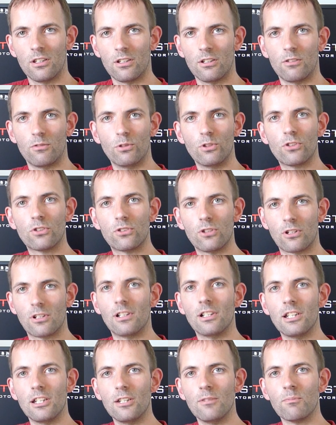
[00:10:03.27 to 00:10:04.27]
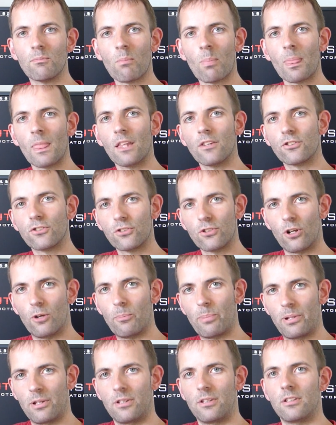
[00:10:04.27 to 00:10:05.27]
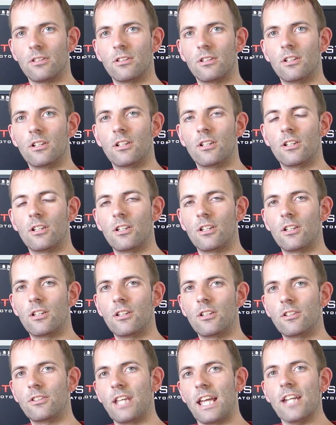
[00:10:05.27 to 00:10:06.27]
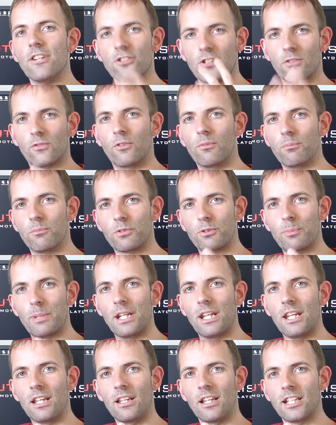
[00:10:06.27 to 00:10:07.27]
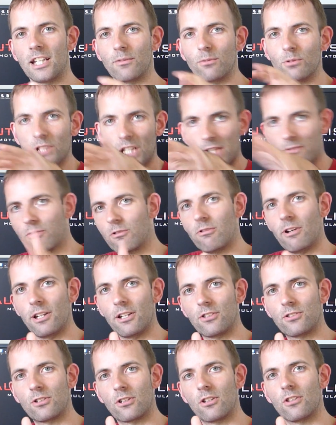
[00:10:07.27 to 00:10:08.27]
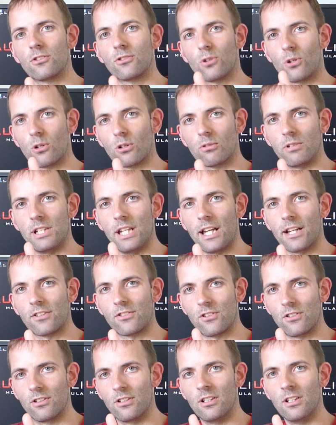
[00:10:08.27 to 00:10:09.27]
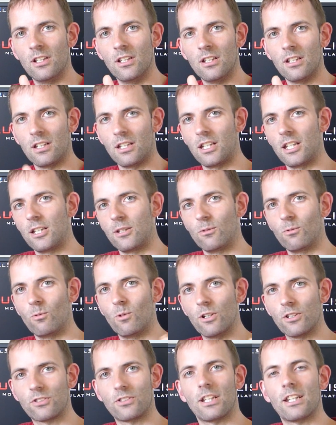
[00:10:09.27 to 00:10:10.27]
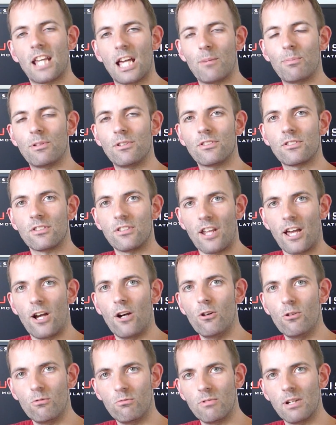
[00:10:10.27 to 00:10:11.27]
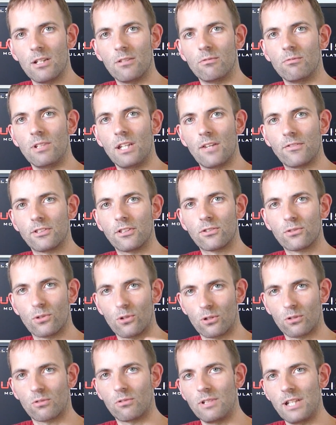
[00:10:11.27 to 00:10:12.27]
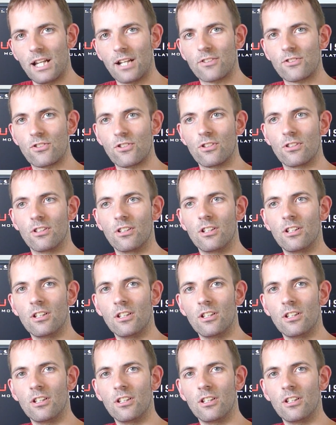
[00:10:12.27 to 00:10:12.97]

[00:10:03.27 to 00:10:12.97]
would suddenly stop the engine from spinning, and that would give quite a sudden torque reaction. And once that happens, now when we have the torque reaction